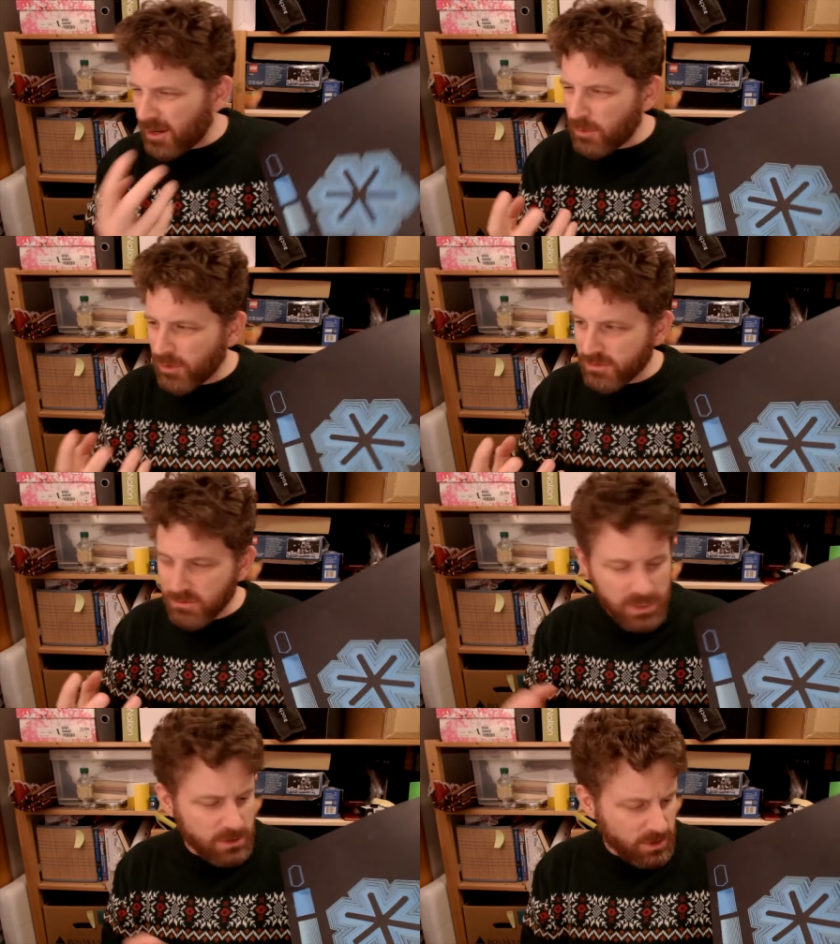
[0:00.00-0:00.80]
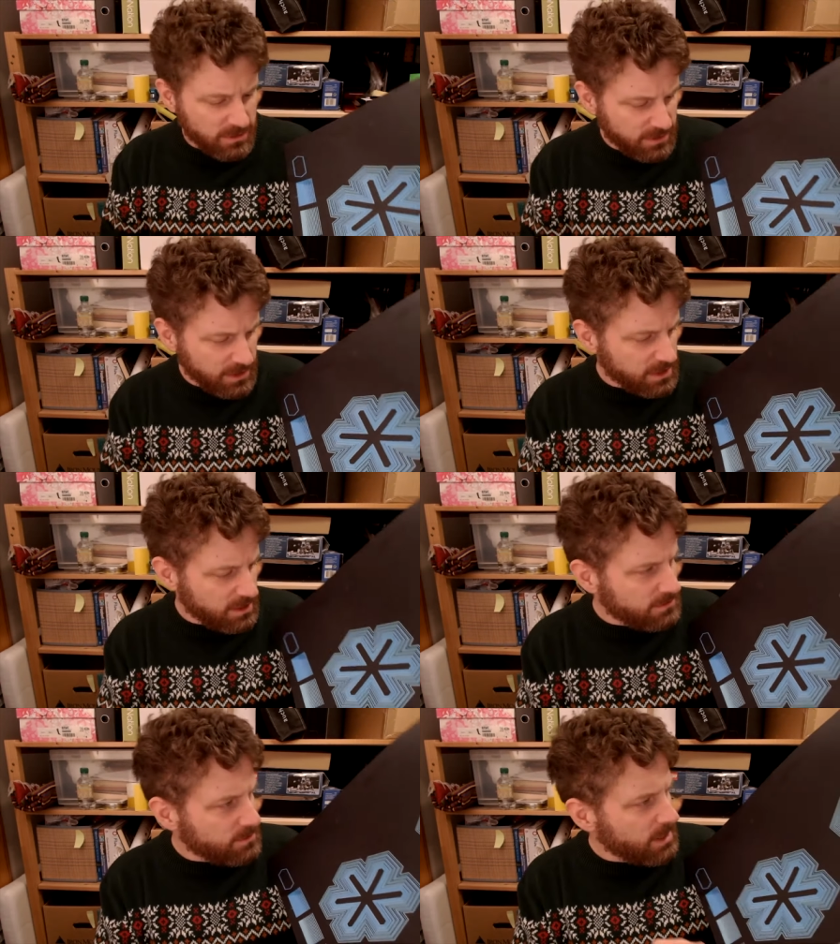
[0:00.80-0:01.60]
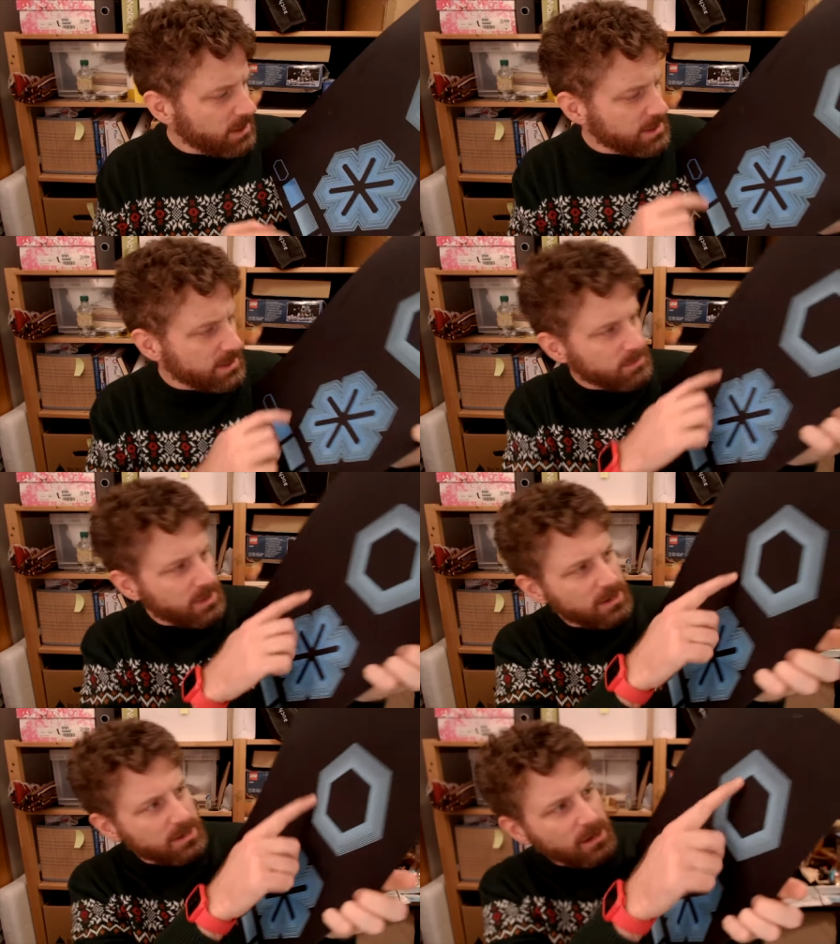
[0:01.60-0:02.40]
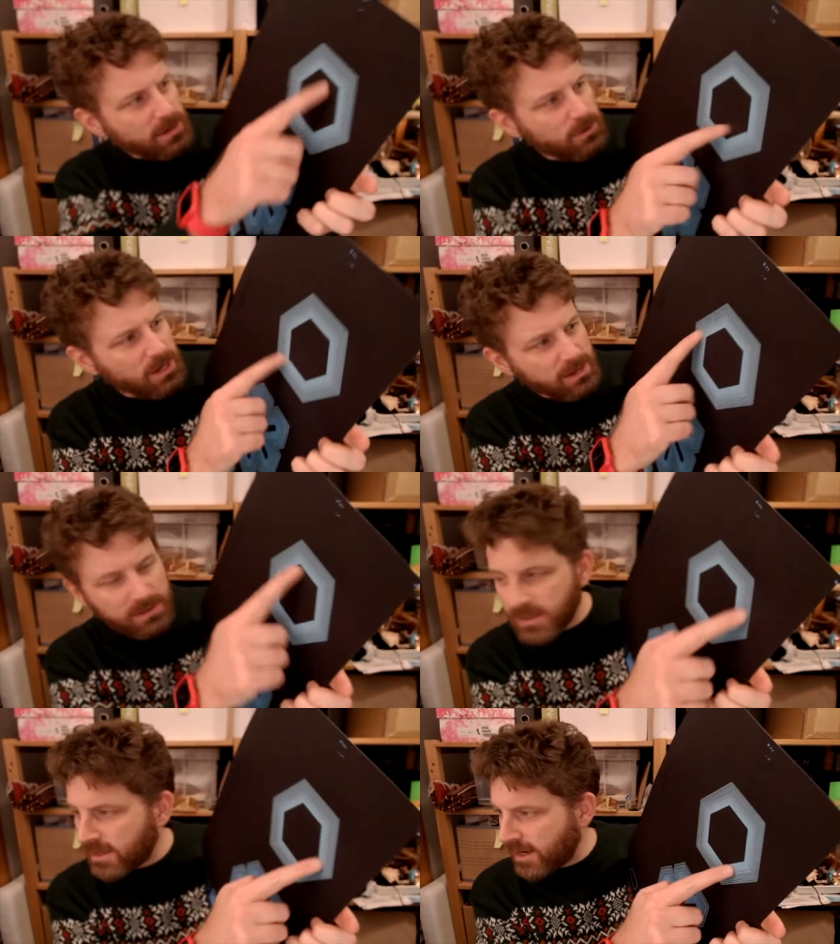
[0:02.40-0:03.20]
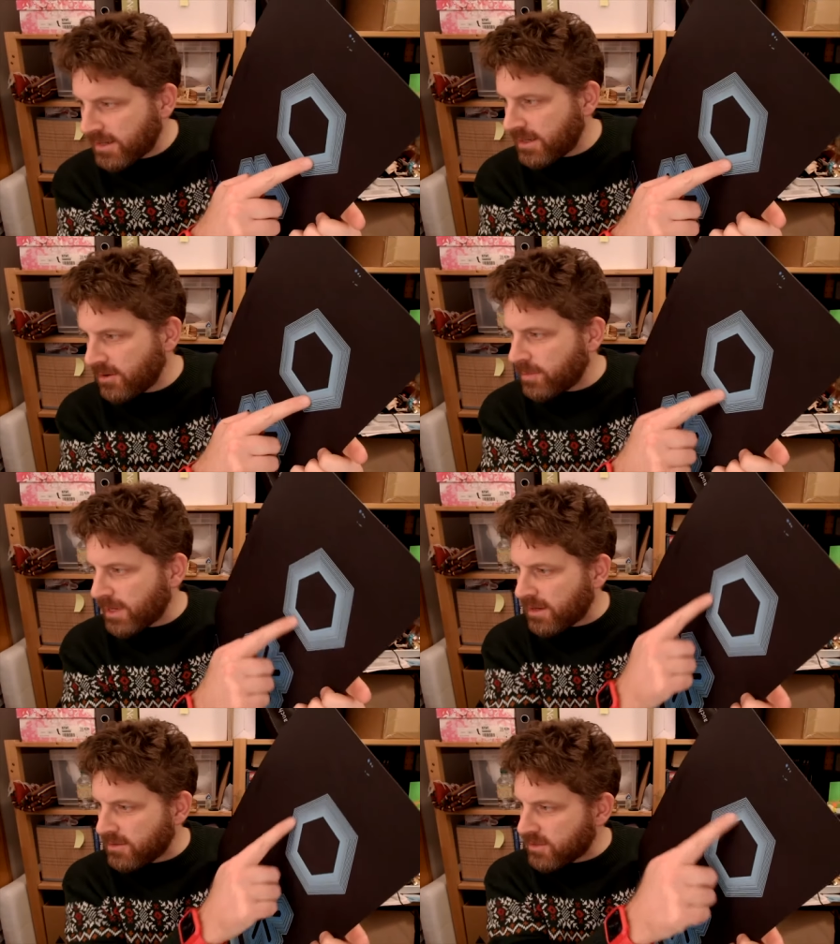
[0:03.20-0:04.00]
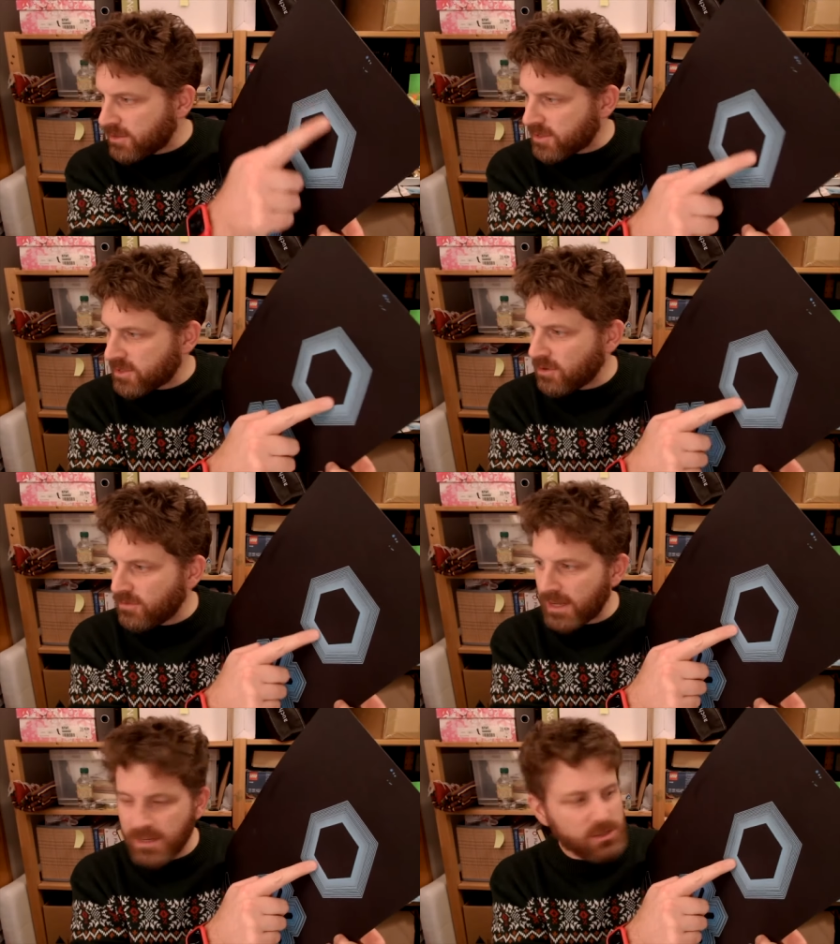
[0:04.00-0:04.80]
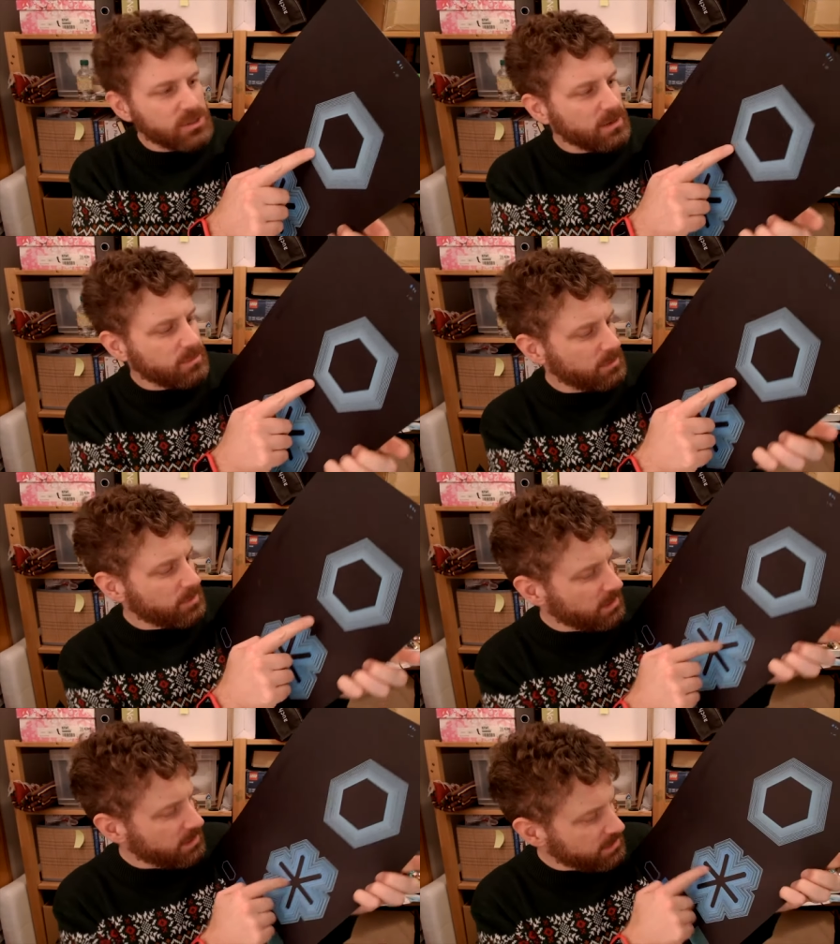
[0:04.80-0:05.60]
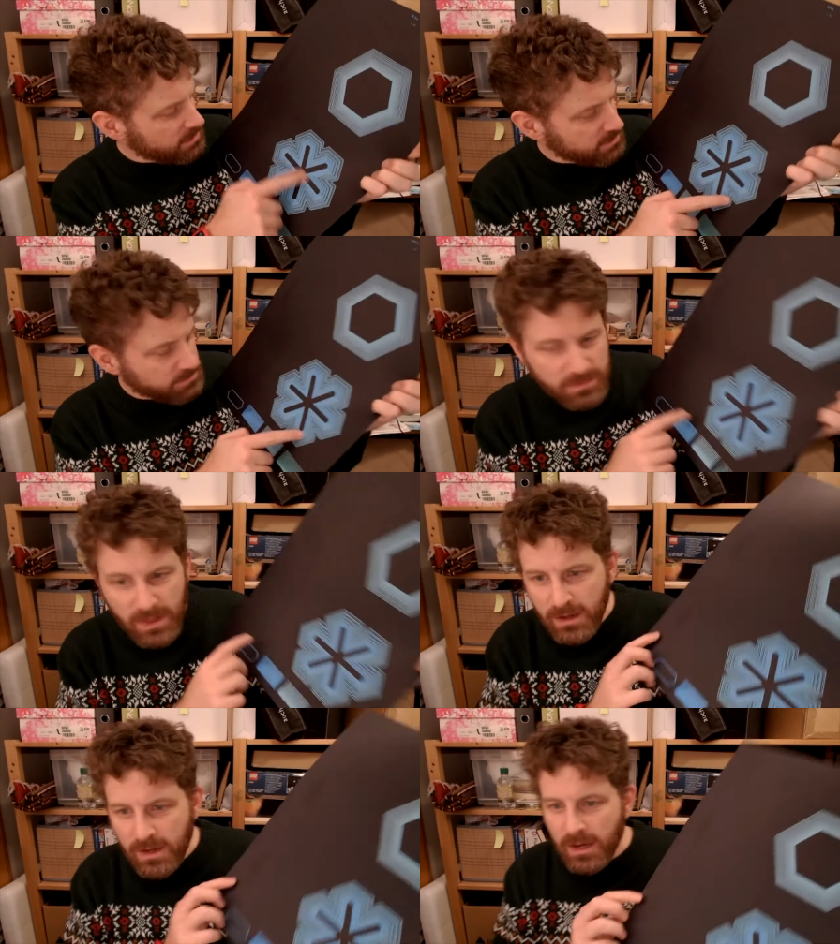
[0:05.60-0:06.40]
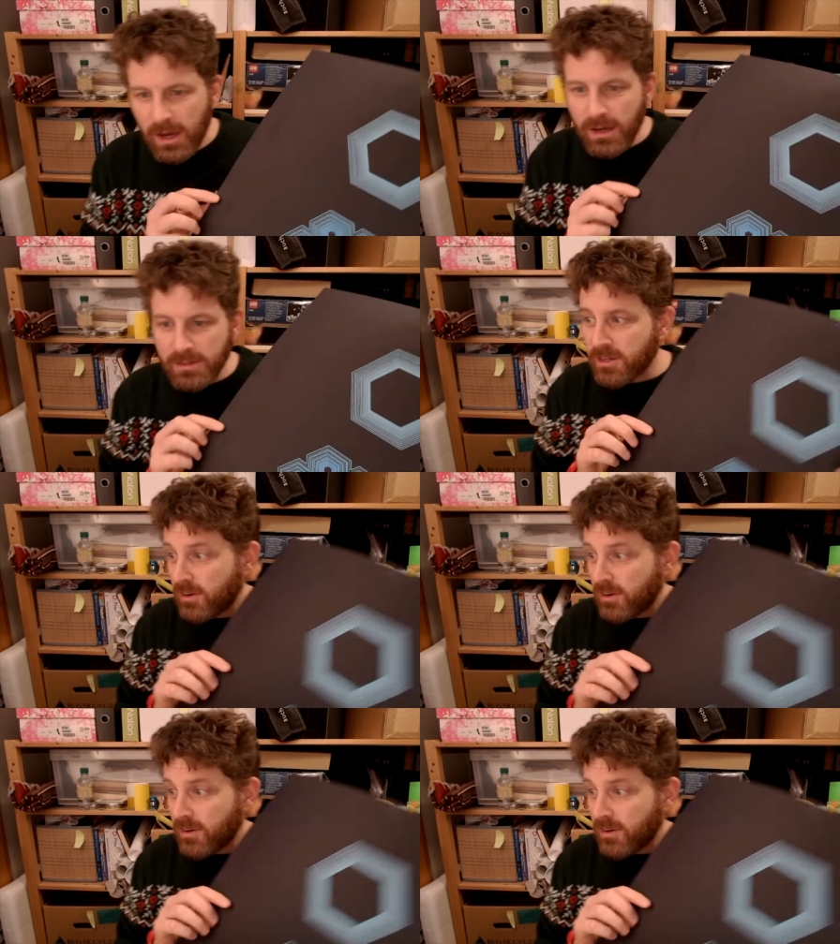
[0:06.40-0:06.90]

It wasn't really quite fine enough for my liking, but I quite like the idea of being able to do a snowflakey shape a bit like this. So